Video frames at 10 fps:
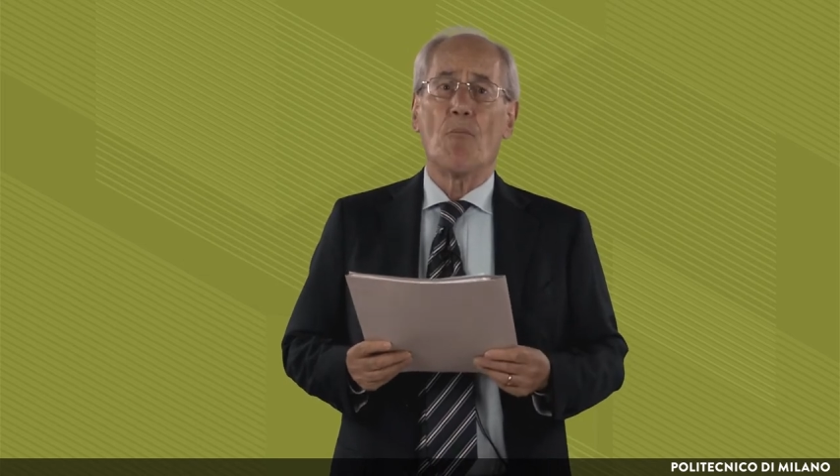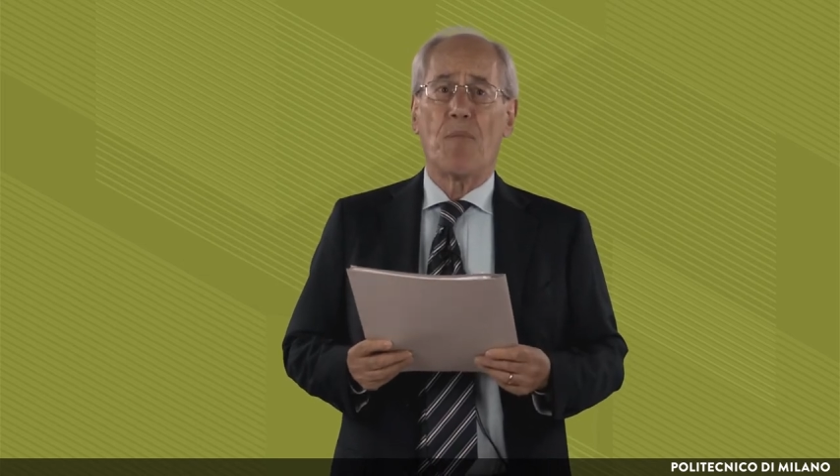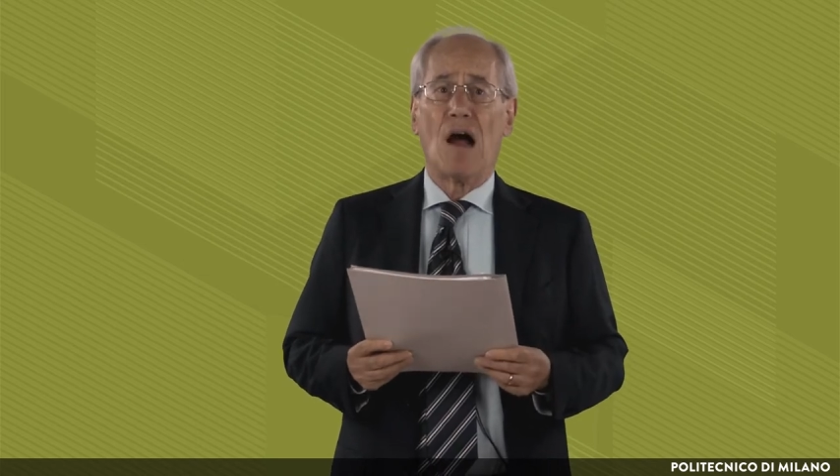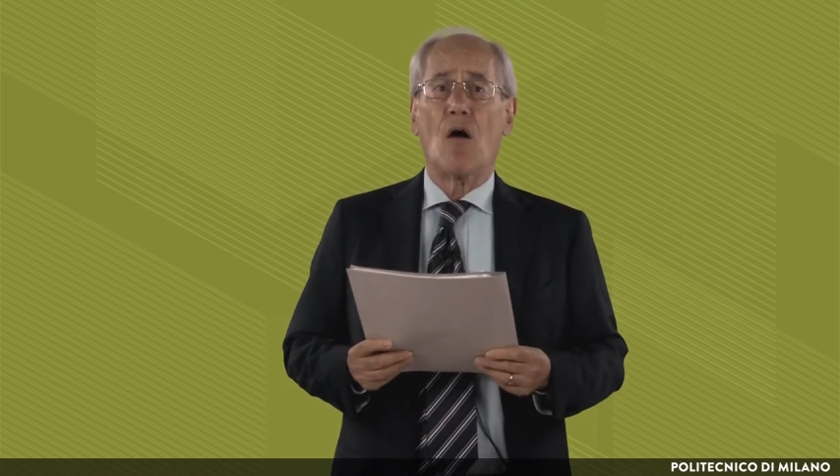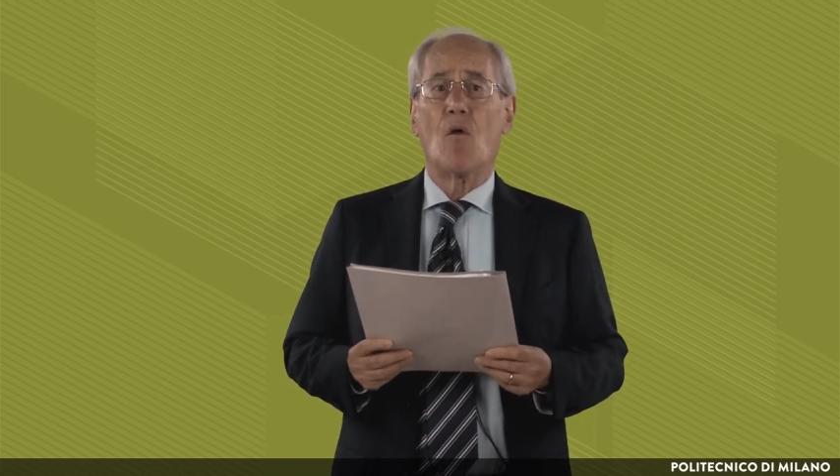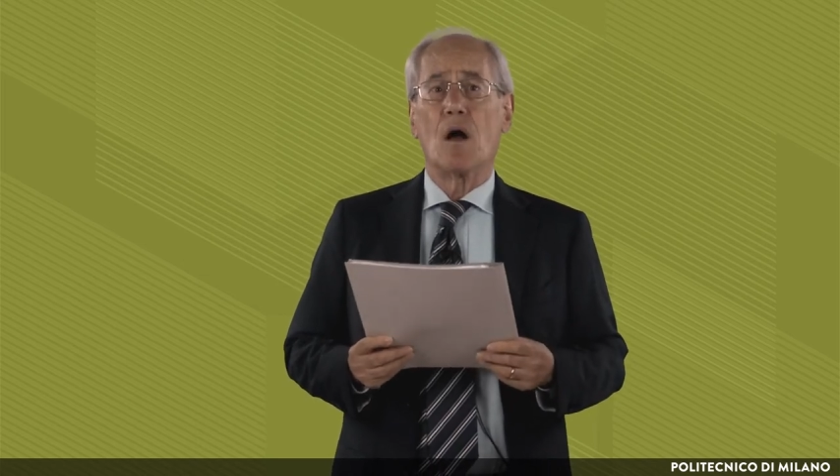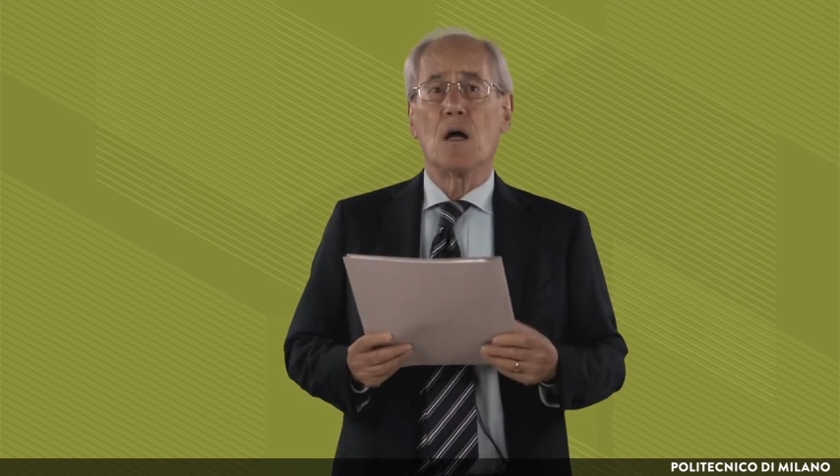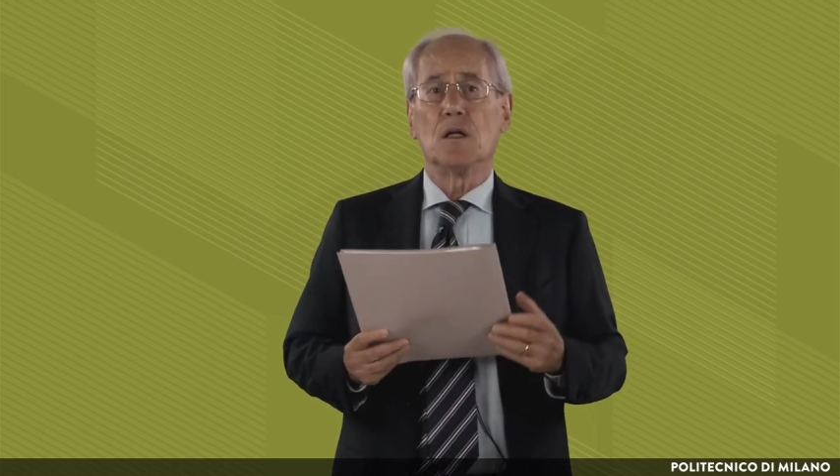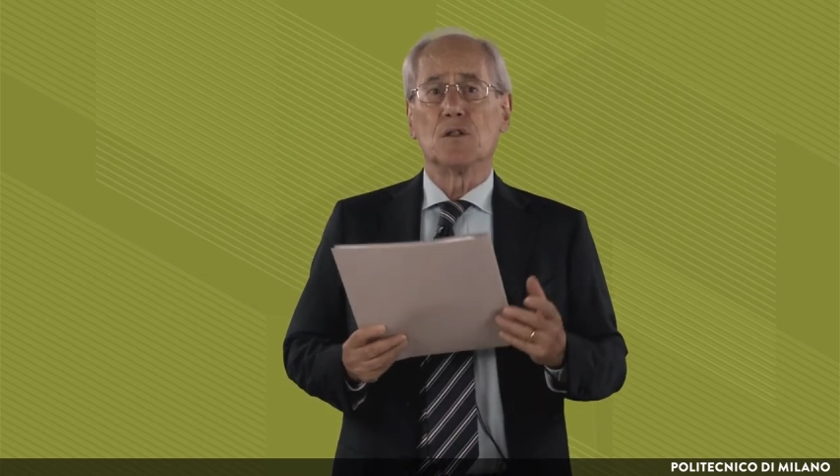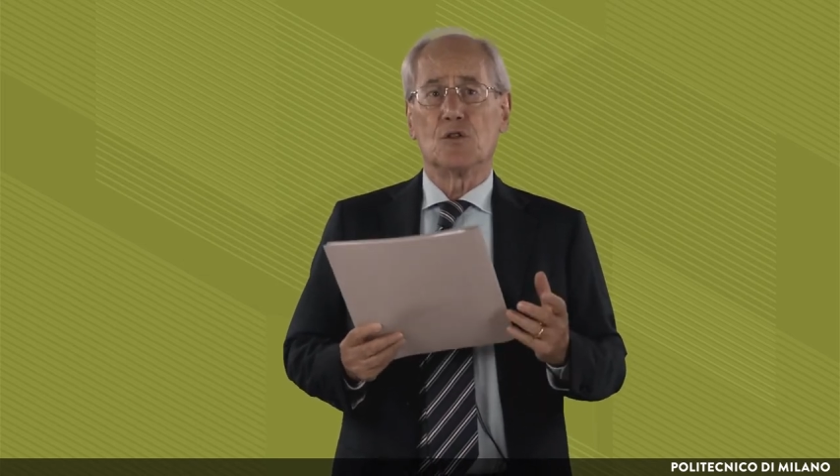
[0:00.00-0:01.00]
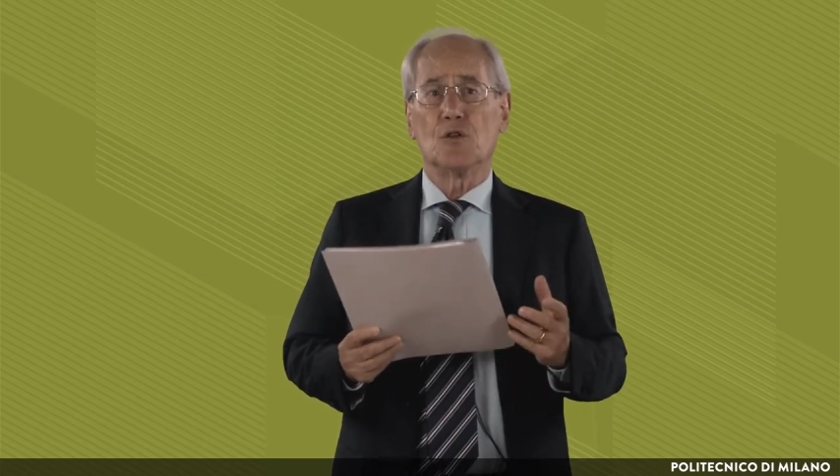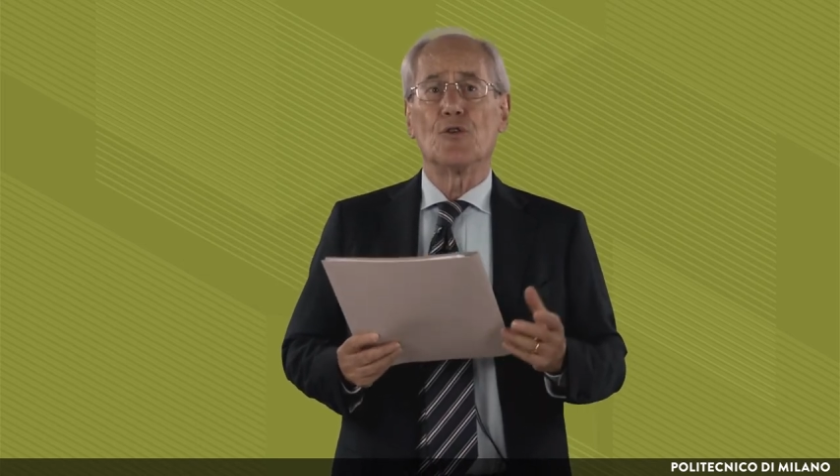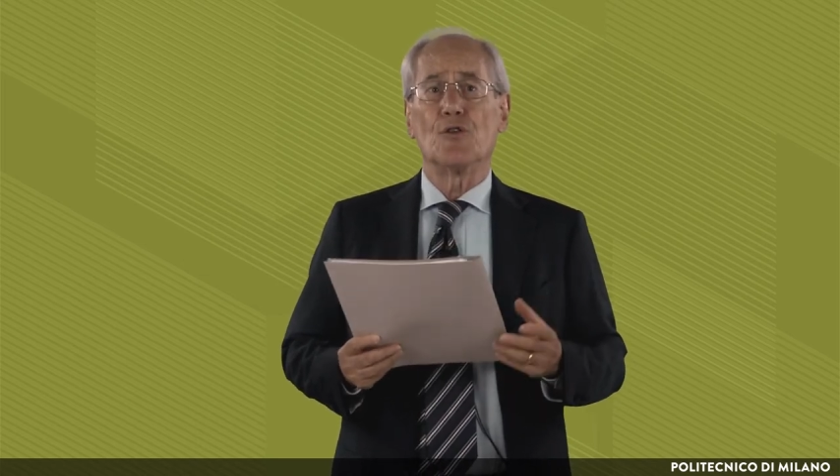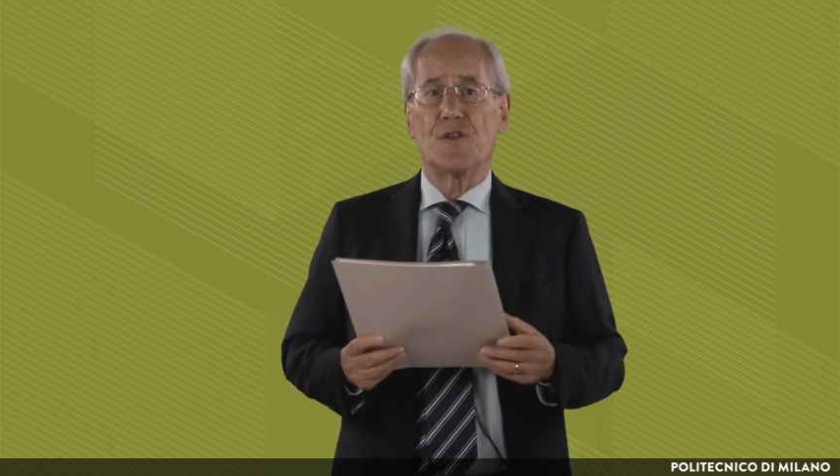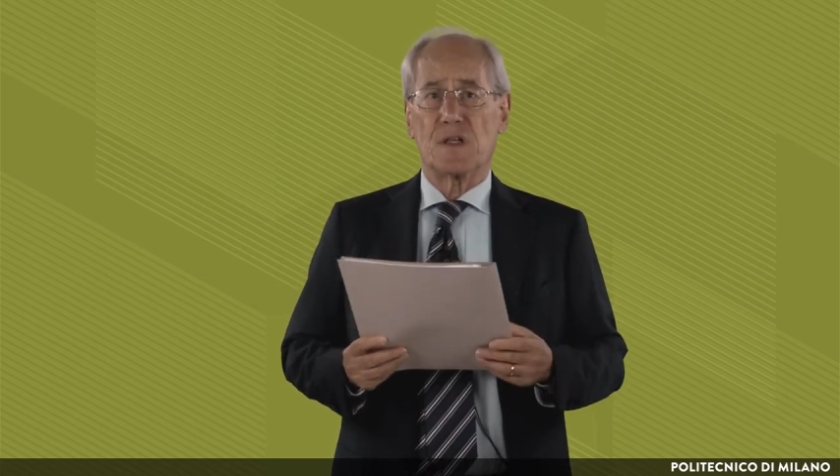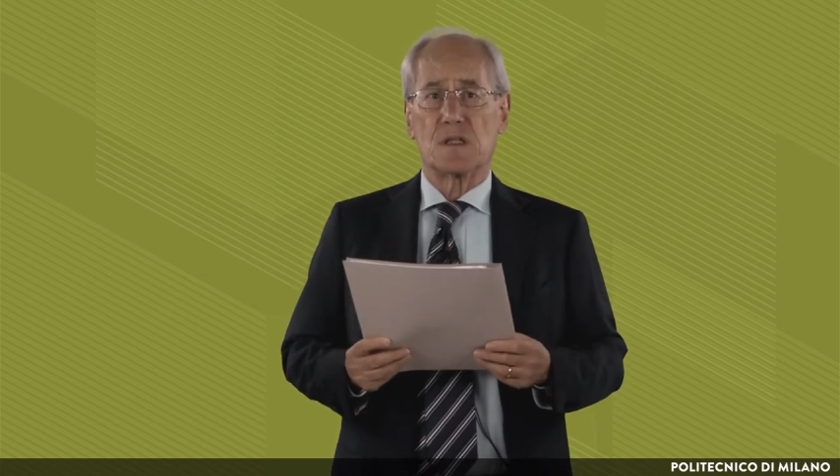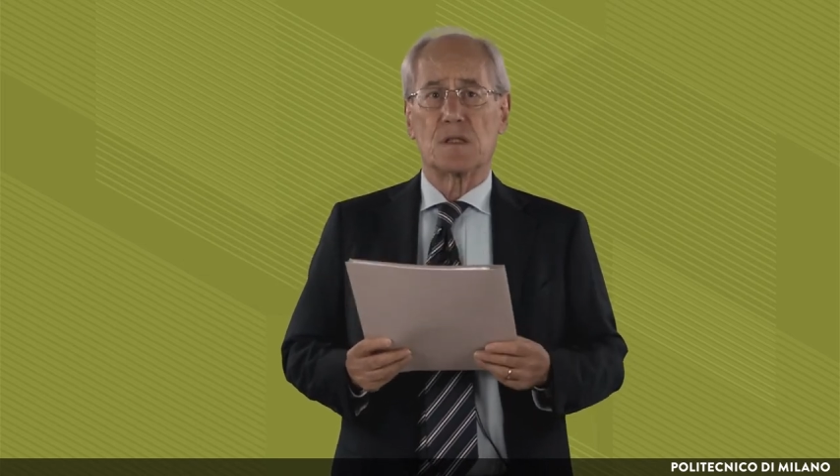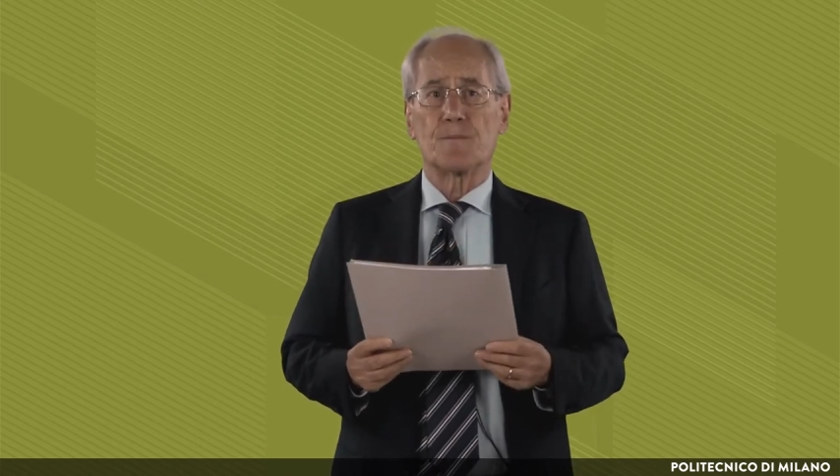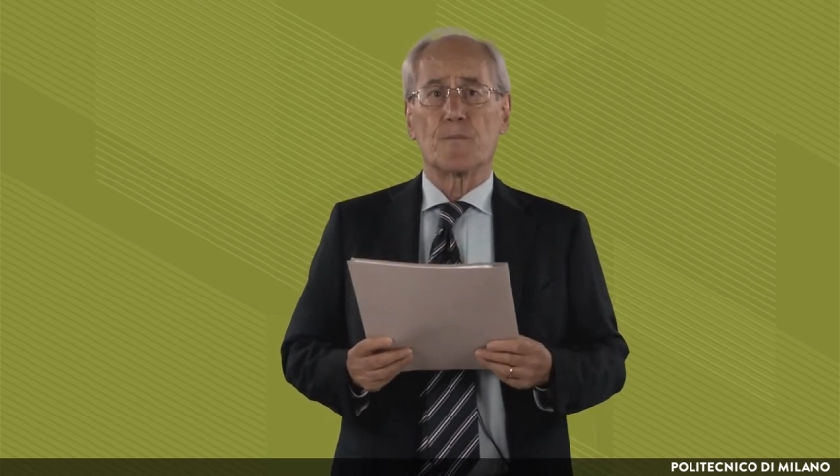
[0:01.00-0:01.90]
power to do this.